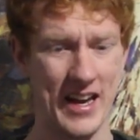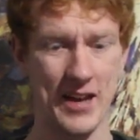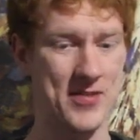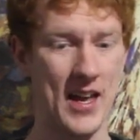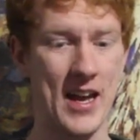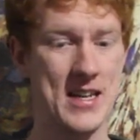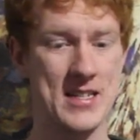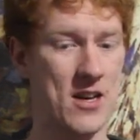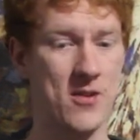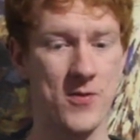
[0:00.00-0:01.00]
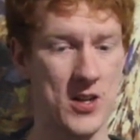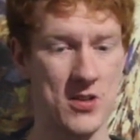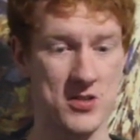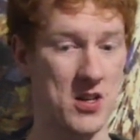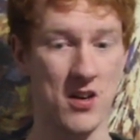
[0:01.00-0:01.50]
If they had done
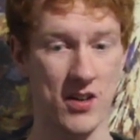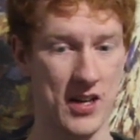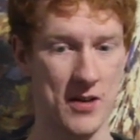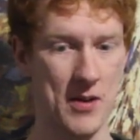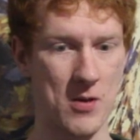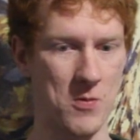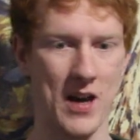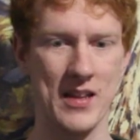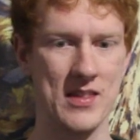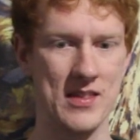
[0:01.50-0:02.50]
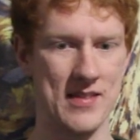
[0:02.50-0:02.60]
videos talking about why